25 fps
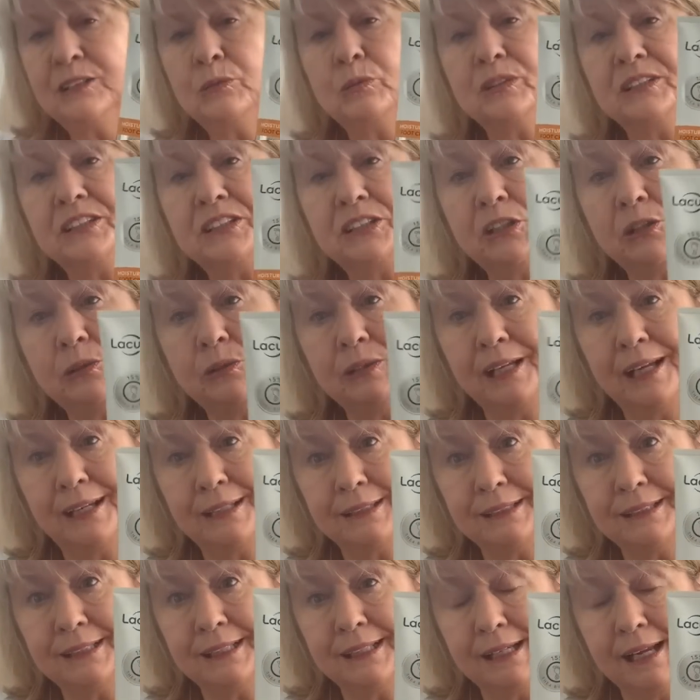was
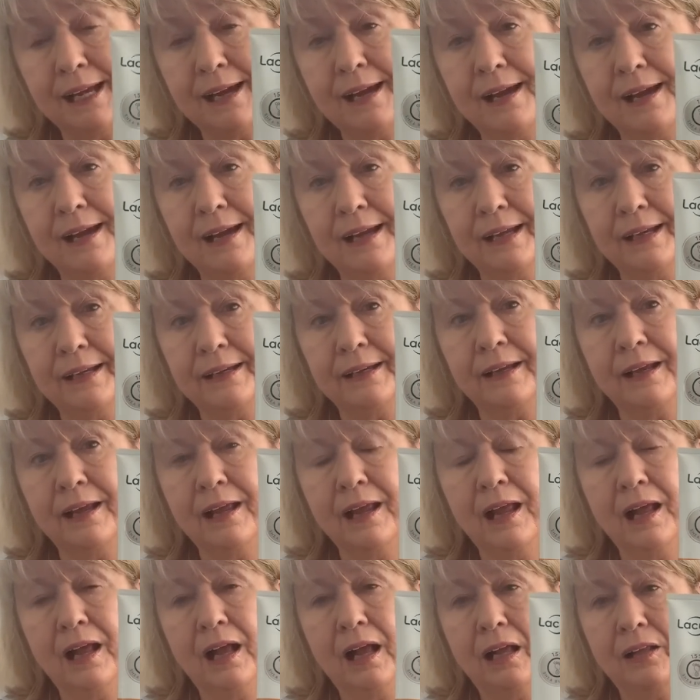£2.99,
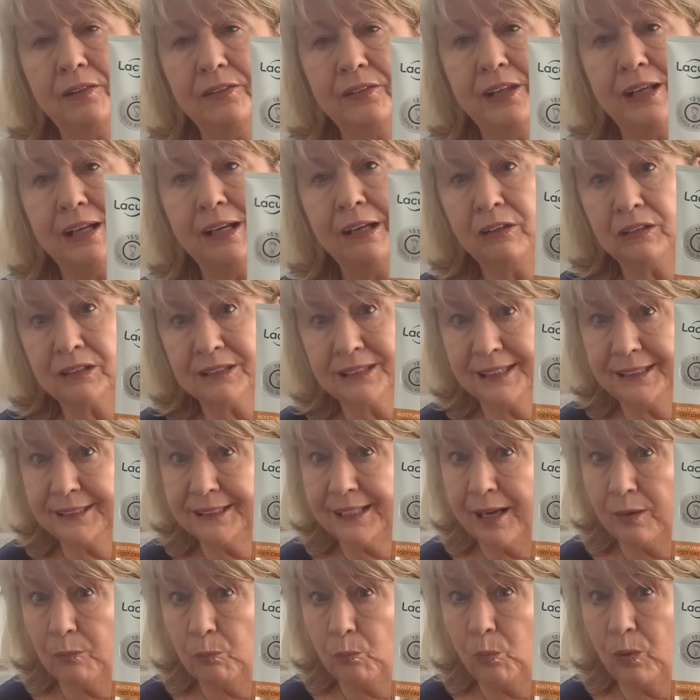and the
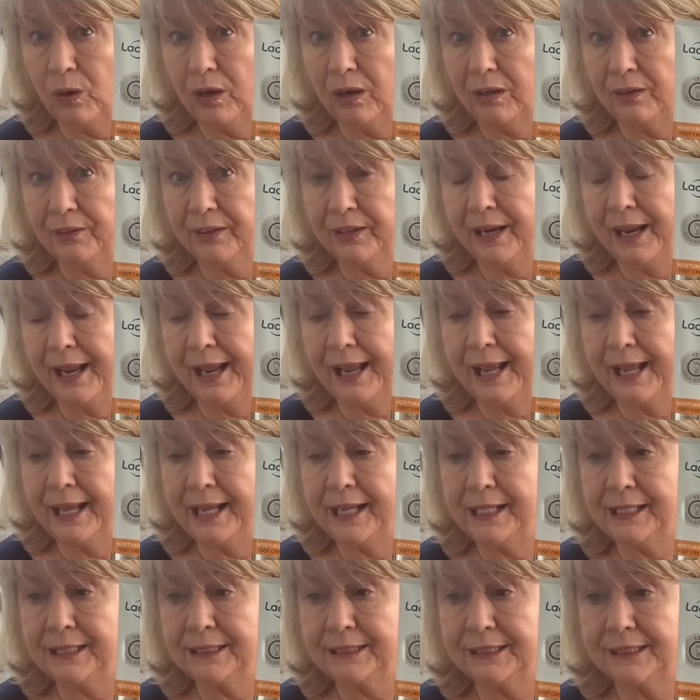L'Occitane one
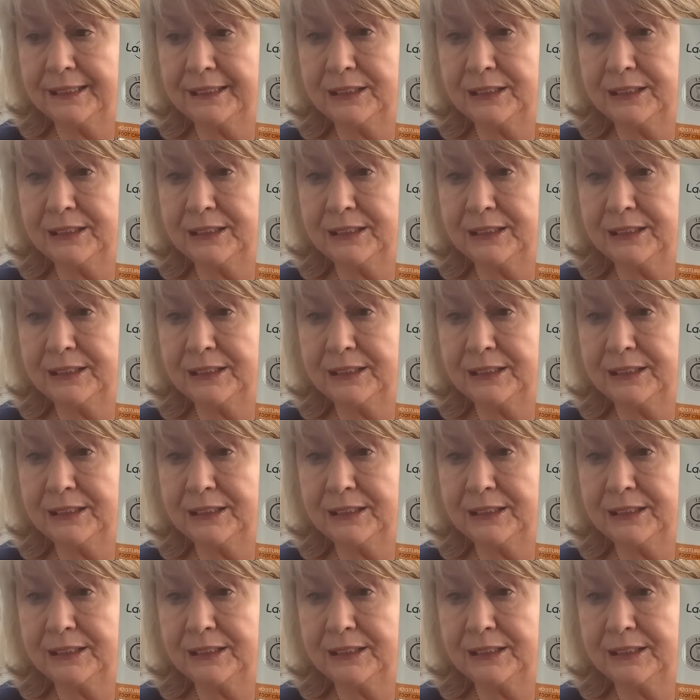is